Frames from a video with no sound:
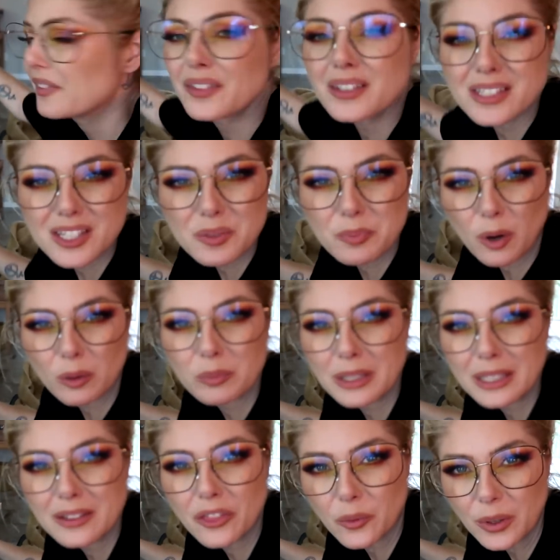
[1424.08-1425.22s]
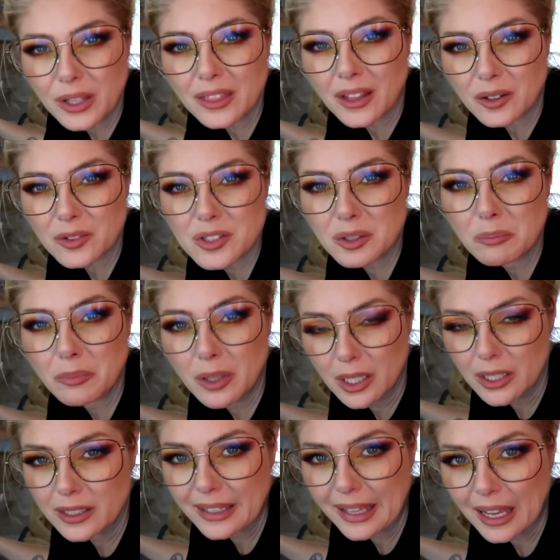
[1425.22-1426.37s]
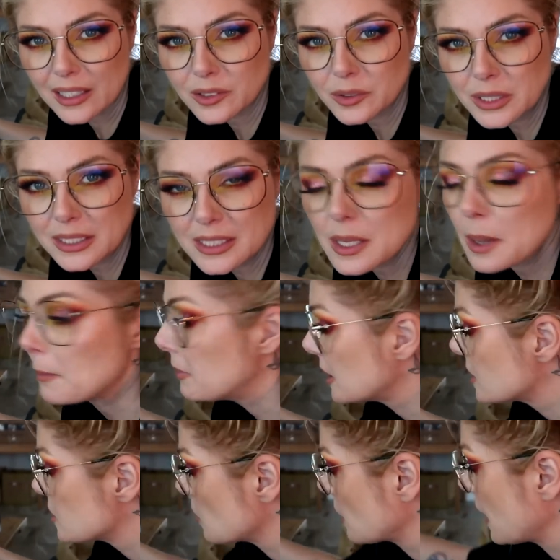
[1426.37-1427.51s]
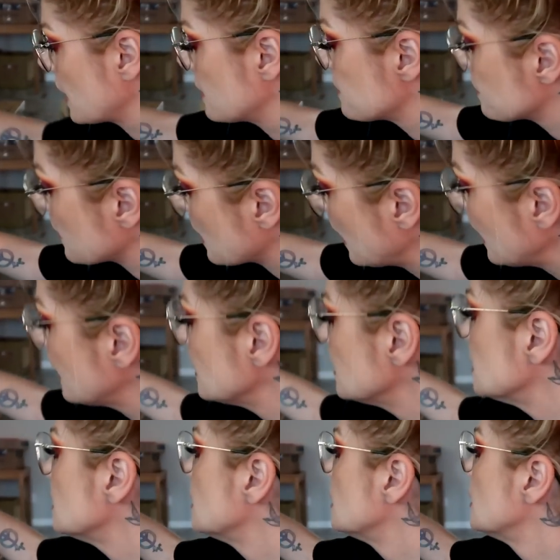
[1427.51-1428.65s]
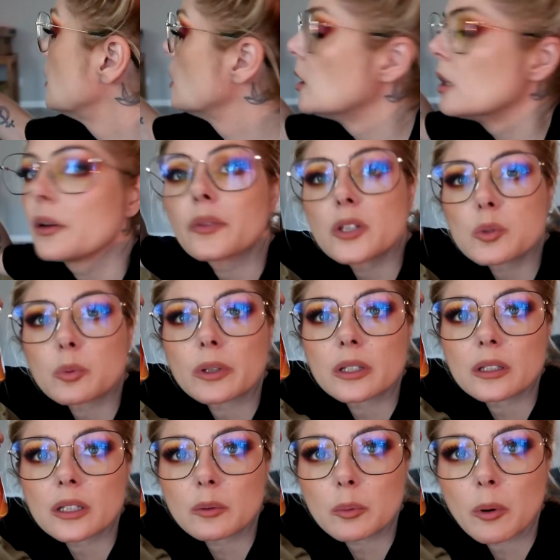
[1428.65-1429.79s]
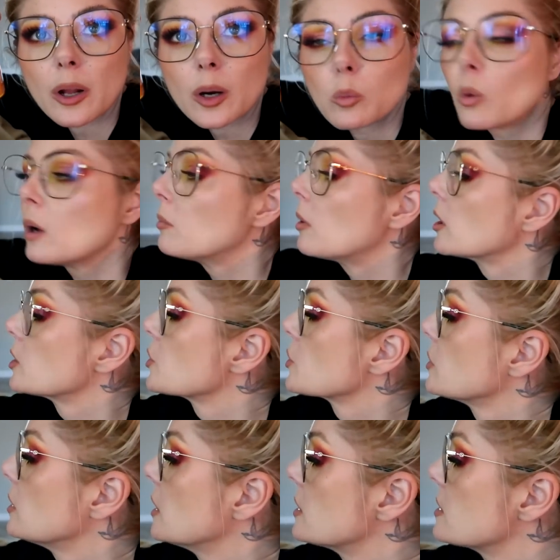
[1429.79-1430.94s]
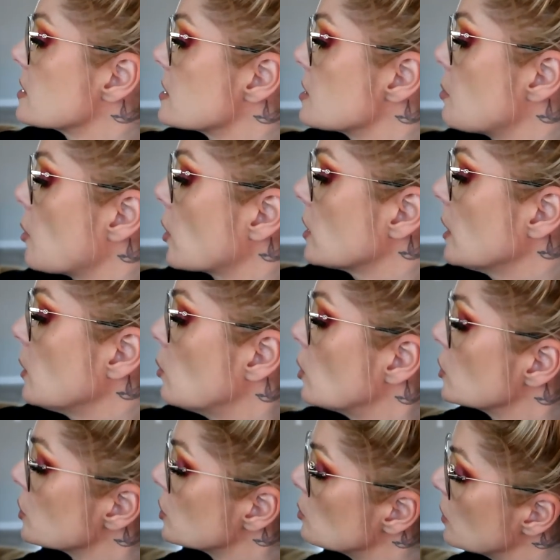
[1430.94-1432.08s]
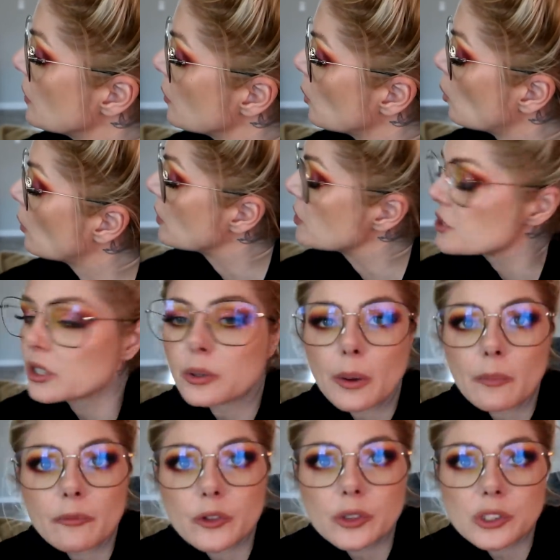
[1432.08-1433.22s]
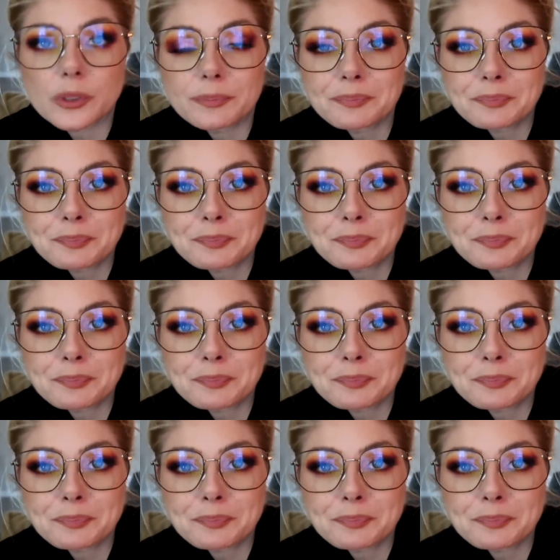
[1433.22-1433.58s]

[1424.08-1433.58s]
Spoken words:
This is probably 3,000 million calories, but it's okay. And this one that we bought at Walmart. It's sparkling water with orange and grapefruit.